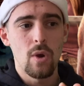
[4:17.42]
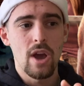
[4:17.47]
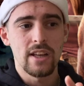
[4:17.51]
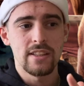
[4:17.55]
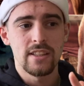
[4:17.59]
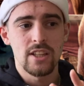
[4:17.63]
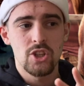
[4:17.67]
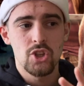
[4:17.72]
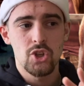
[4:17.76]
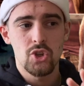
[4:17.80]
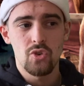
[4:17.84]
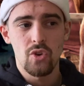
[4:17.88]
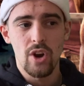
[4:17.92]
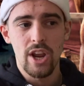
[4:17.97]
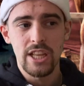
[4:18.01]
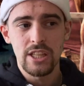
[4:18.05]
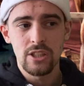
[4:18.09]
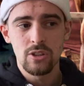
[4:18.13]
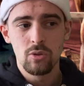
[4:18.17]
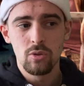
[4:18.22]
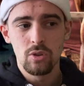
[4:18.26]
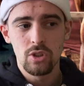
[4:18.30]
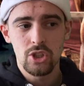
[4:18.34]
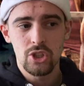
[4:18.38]
had the
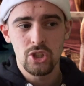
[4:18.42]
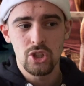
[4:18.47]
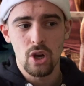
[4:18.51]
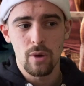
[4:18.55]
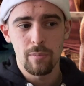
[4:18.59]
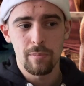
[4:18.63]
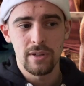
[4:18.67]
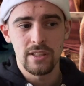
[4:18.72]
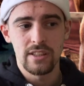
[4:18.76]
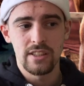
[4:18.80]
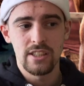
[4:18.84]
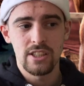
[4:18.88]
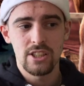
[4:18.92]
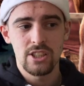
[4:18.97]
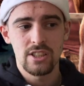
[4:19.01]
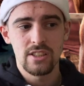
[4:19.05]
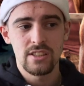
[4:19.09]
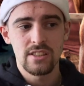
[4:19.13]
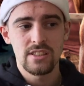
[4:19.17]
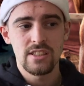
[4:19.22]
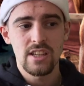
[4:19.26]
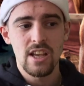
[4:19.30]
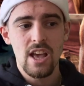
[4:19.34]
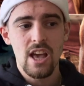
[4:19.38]
trade goods shop
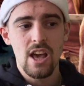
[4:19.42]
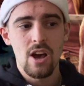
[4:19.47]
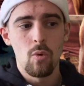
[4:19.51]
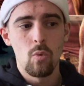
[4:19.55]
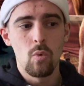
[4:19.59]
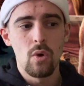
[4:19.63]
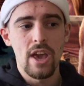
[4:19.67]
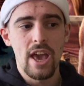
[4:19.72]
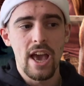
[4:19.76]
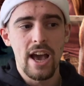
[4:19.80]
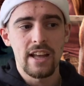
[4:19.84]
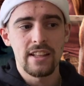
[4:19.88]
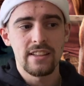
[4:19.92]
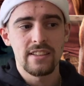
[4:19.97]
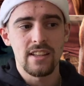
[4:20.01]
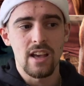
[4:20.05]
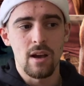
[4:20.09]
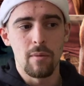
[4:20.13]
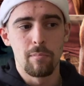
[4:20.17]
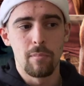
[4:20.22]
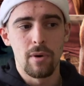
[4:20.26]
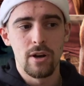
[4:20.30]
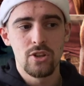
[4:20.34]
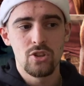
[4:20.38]
additions. We had
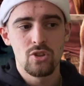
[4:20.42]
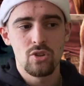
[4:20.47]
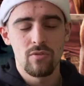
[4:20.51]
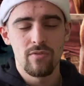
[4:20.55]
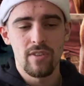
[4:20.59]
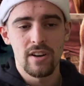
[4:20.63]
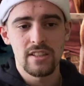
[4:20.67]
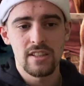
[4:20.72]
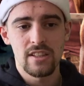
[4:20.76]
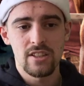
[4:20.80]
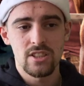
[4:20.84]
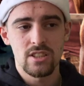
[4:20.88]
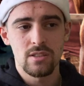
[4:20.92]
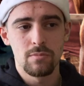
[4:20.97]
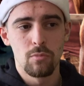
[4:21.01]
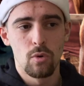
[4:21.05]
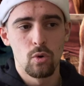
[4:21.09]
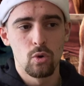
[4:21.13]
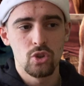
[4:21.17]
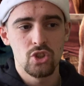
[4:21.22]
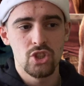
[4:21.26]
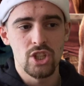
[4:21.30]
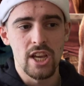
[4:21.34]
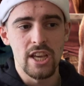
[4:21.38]
a bunch of other
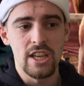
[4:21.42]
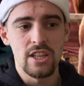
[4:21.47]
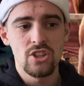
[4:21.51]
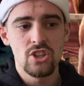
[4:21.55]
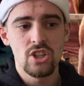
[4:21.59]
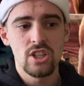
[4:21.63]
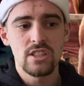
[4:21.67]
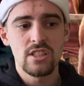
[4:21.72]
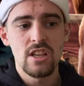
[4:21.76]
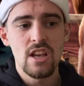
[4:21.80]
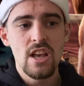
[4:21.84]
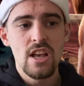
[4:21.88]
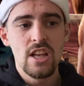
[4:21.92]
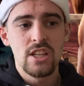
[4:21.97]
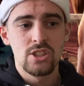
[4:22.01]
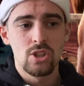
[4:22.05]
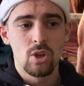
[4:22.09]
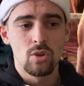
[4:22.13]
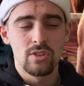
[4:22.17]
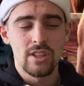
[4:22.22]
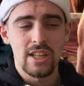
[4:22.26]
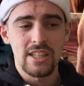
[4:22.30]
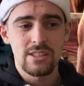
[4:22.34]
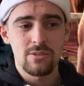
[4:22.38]
small changes.
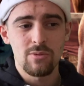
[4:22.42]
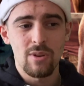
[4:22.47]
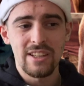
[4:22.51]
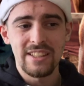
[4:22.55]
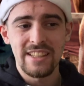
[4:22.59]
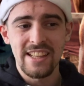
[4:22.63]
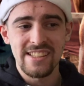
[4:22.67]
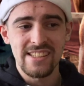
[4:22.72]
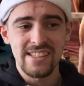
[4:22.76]
So that's why this